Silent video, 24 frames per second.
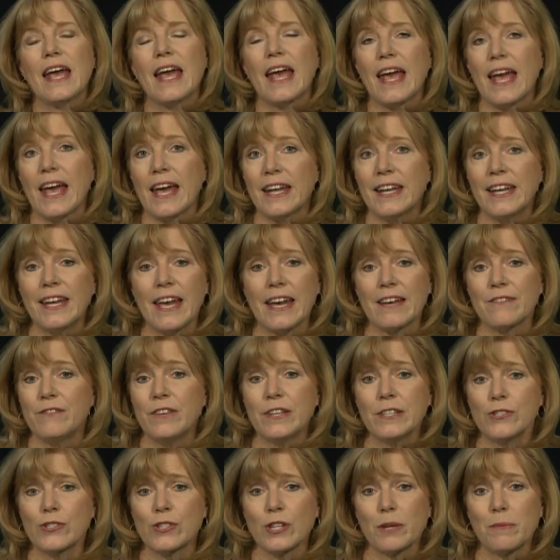and he
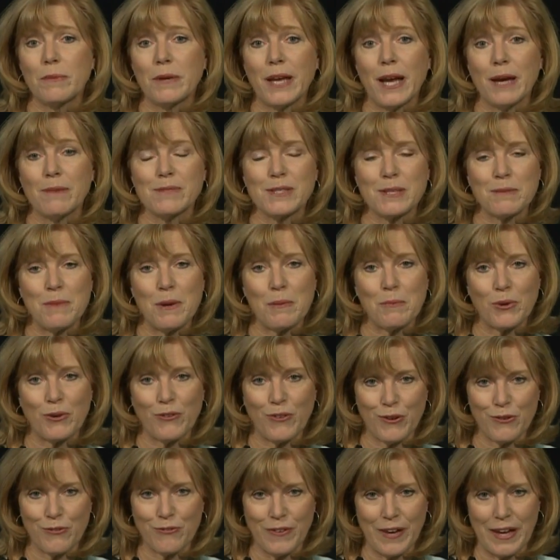eventually becomes a member of
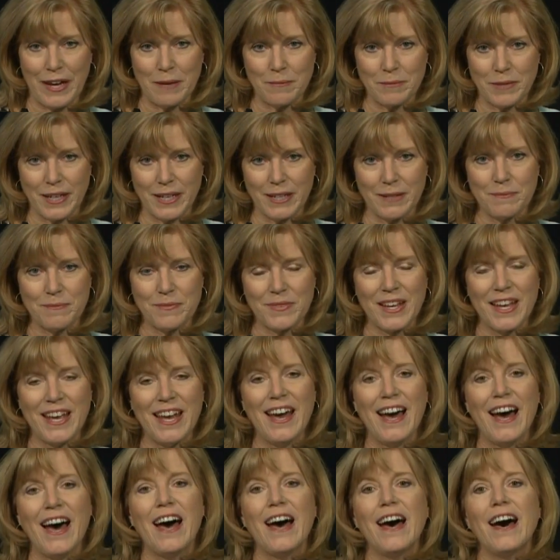her family.
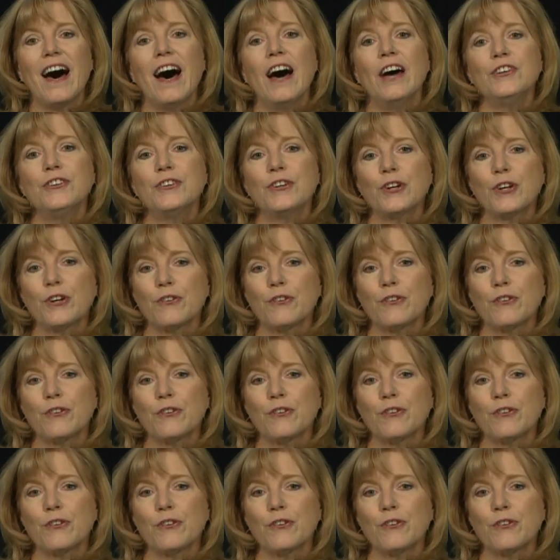Under her